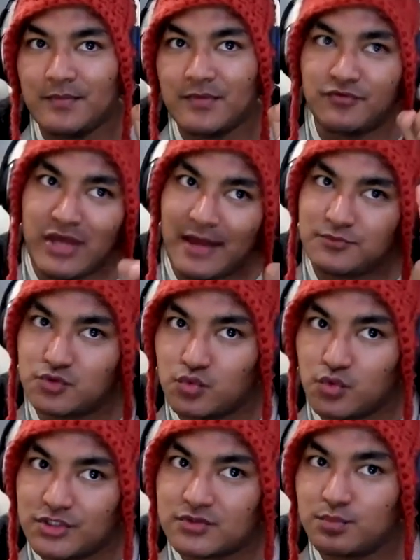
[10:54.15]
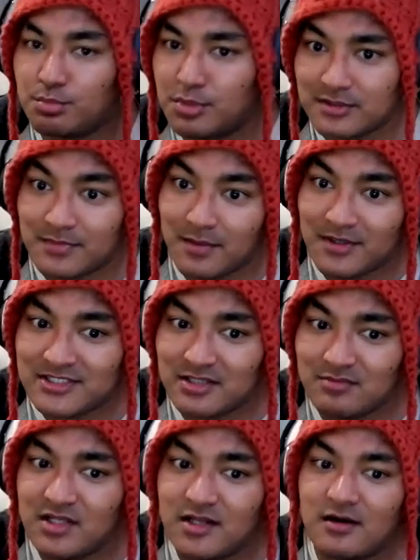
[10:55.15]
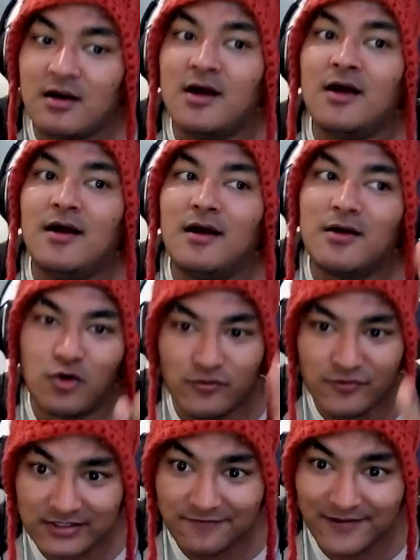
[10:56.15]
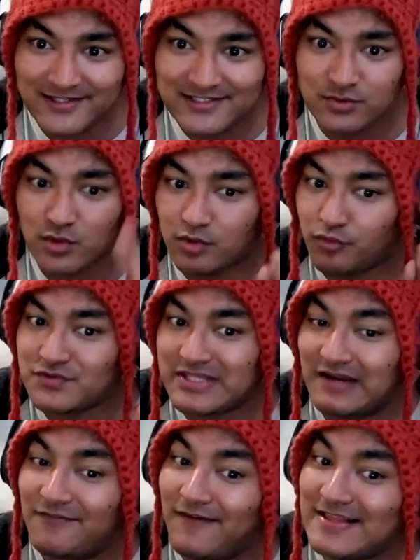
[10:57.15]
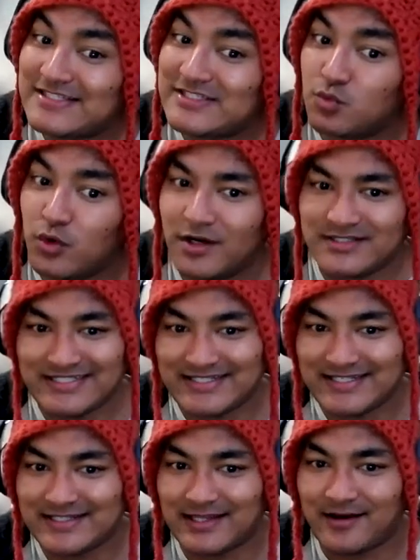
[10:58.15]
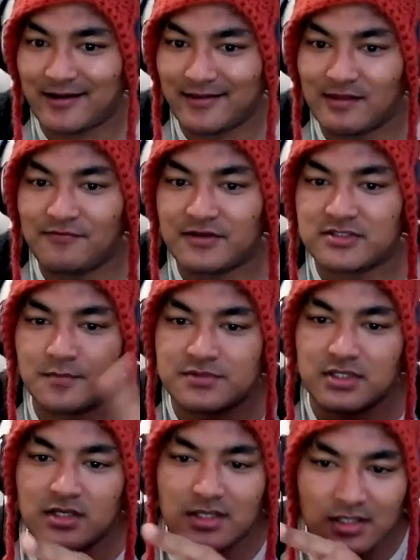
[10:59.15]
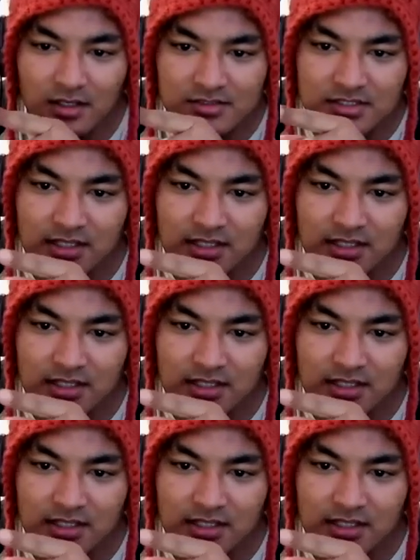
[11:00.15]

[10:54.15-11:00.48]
If you have two words, both of them are similar, go for the fancy word. We use that fancy word technique there in the first option. Here,